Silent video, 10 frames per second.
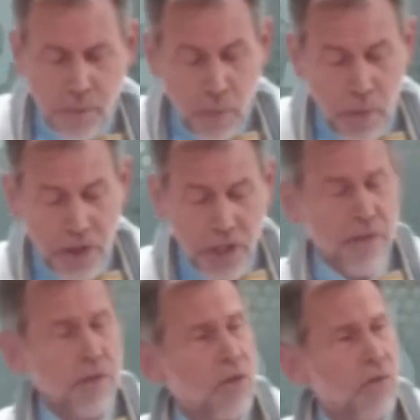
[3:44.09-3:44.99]
But the
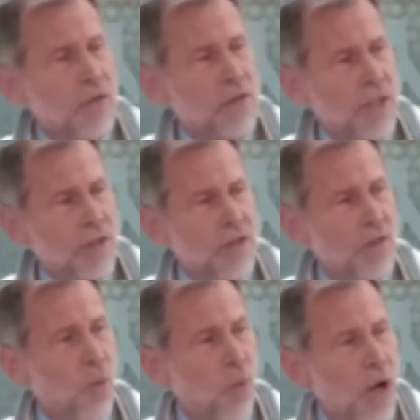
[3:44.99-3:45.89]
other two decisions,
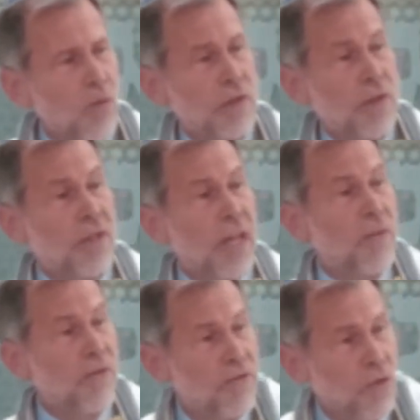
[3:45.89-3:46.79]
one was the day
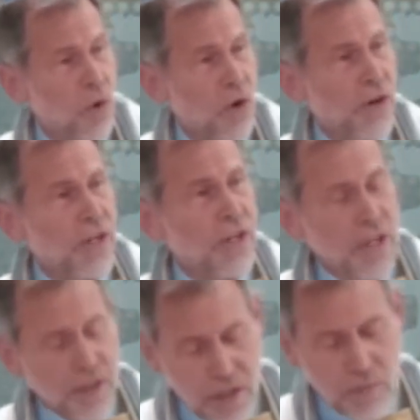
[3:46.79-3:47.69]
before
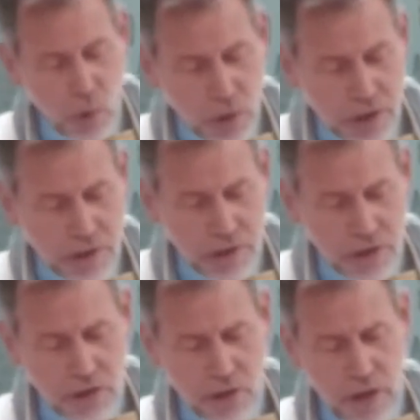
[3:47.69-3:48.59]
the abortion
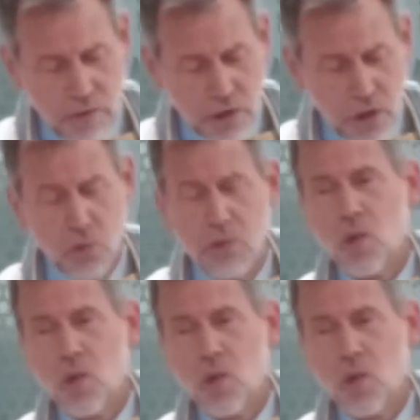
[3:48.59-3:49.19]
decision. That was June